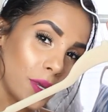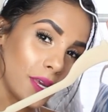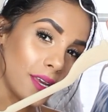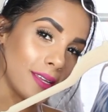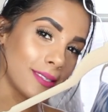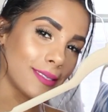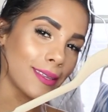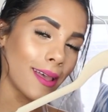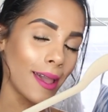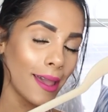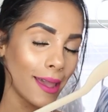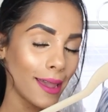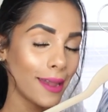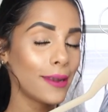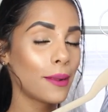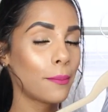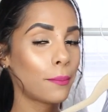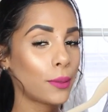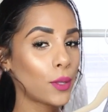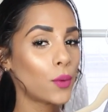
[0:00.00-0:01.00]
piece
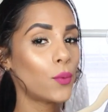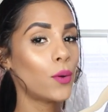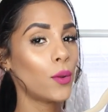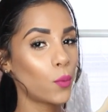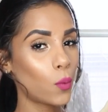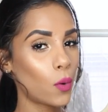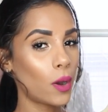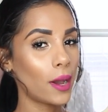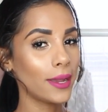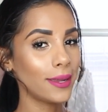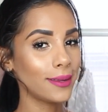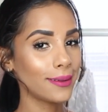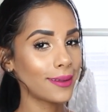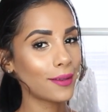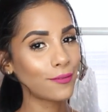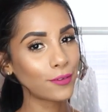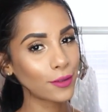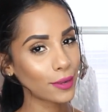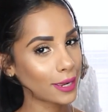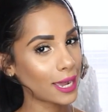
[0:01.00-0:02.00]
and blue and white
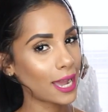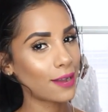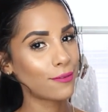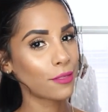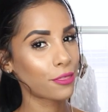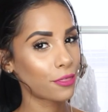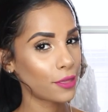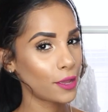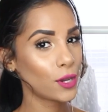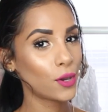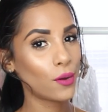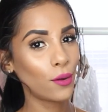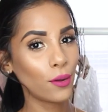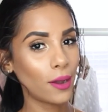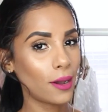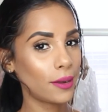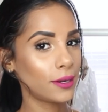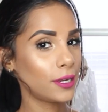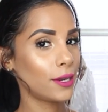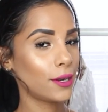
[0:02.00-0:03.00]
i feel like i have a thing going
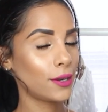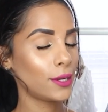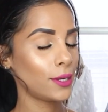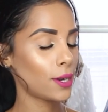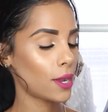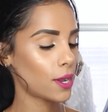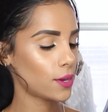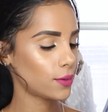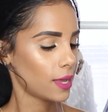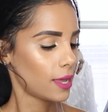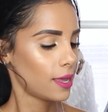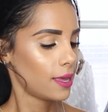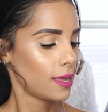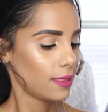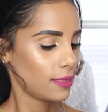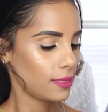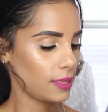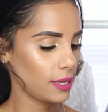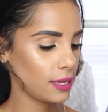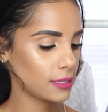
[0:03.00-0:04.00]
on here you know
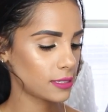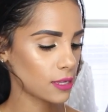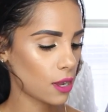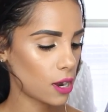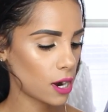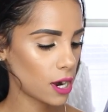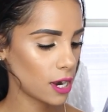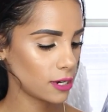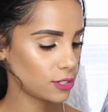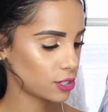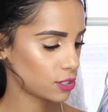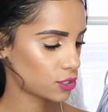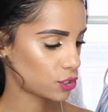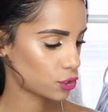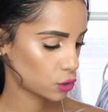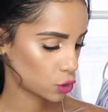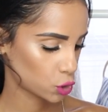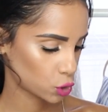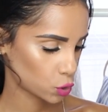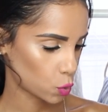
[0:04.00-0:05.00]
these are
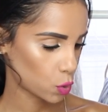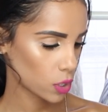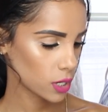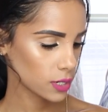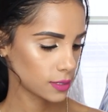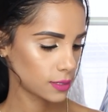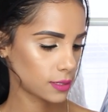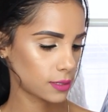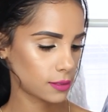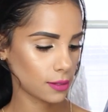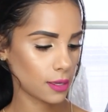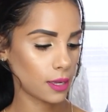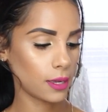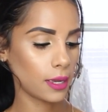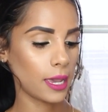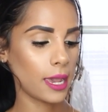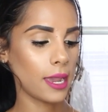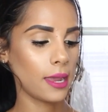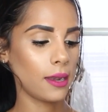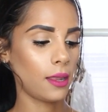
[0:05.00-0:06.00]
just shorts
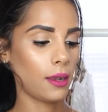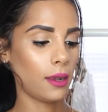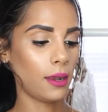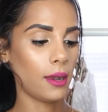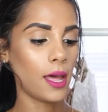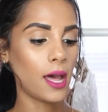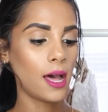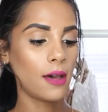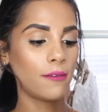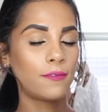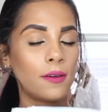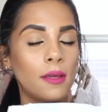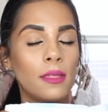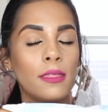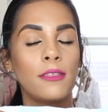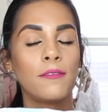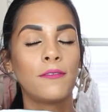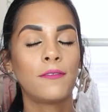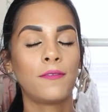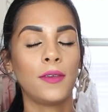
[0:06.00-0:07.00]
again love
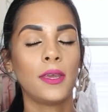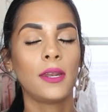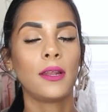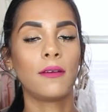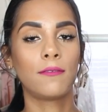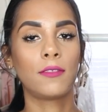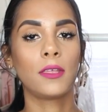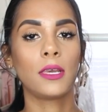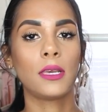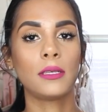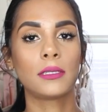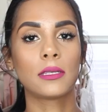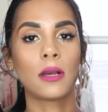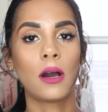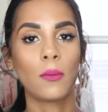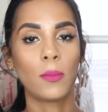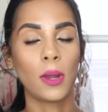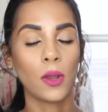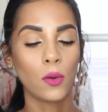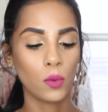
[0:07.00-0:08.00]
the fit of these
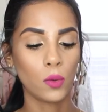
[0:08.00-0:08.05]
on my